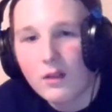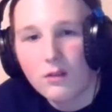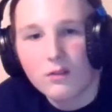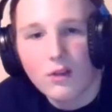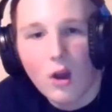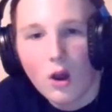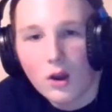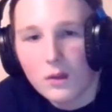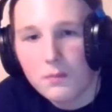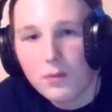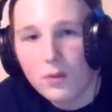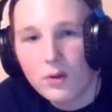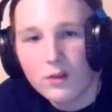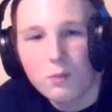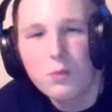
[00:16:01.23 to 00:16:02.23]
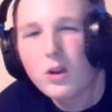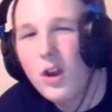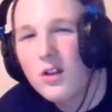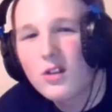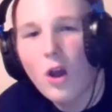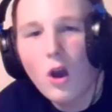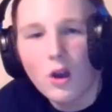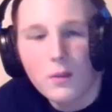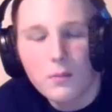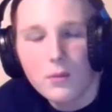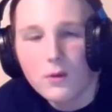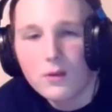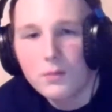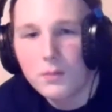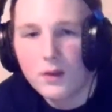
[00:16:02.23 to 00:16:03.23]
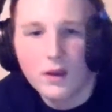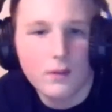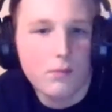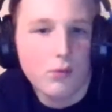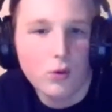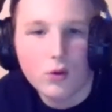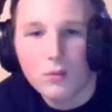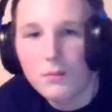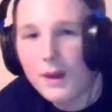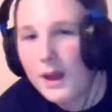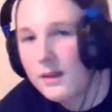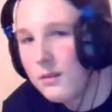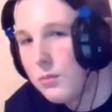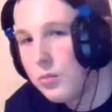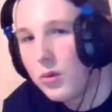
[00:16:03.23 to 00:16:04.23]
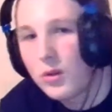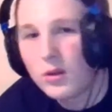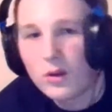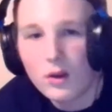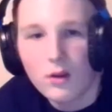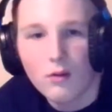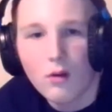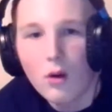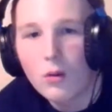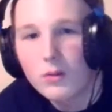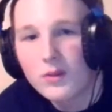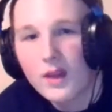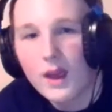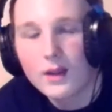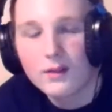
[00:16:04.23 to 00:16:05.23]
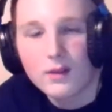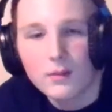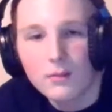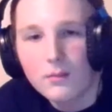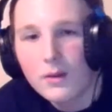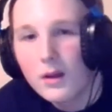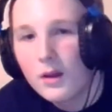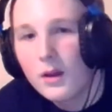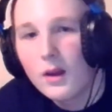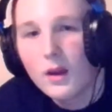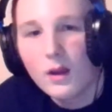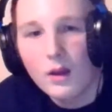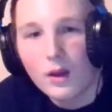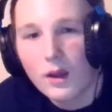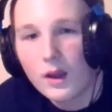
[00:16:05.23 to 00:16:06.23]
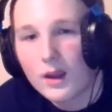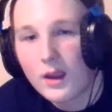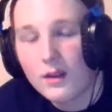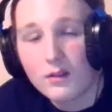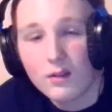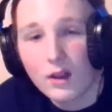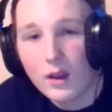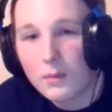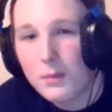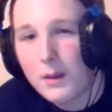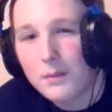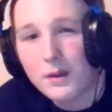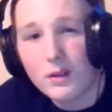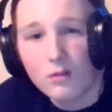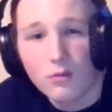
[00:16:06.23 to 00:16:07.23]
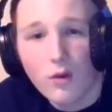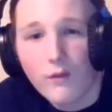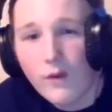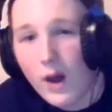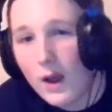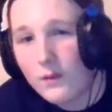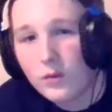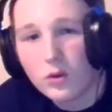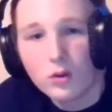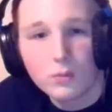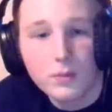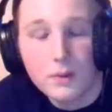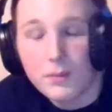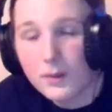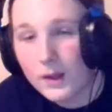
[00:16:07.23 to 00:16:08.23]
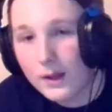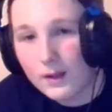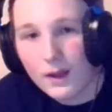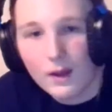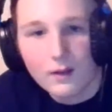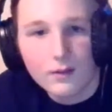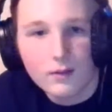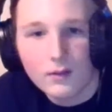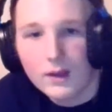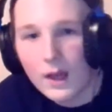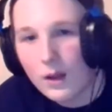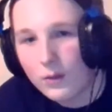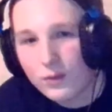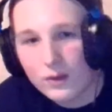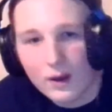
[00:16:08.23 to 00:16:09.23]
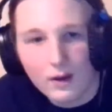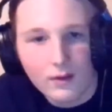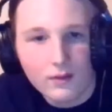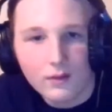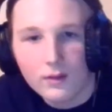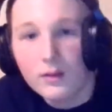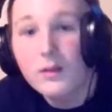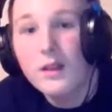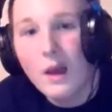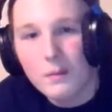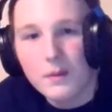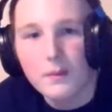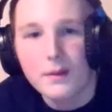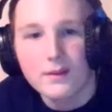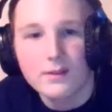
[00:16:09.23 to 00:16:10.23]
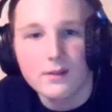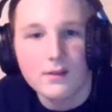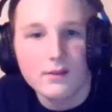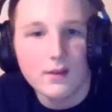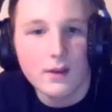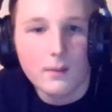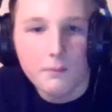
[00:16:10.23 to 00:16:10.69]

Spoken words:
as the Hardy Boys. Well, not as the Hardy Boys, but like Broken Matt and Brother Nero tag team against like maybe the Revival, people like that, Gallows and Edison. That'd be amazing to see.